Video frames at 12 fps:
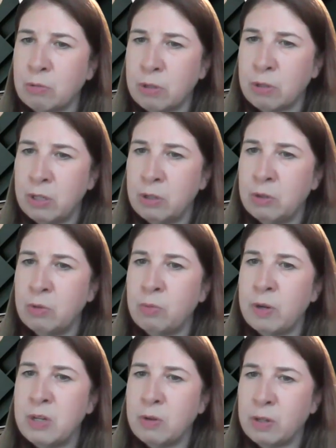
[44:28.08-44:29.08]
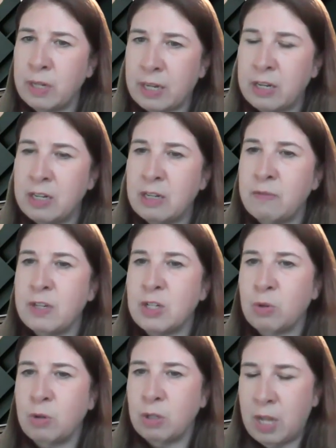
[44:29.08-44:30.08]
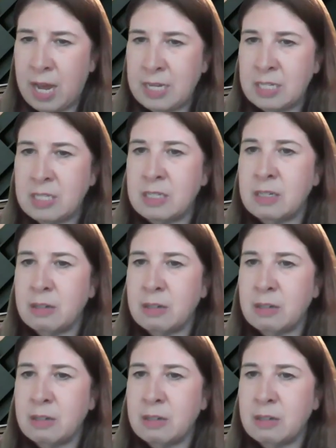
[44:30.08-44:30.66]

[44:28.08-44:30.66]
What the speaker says: through when you click on individual lots,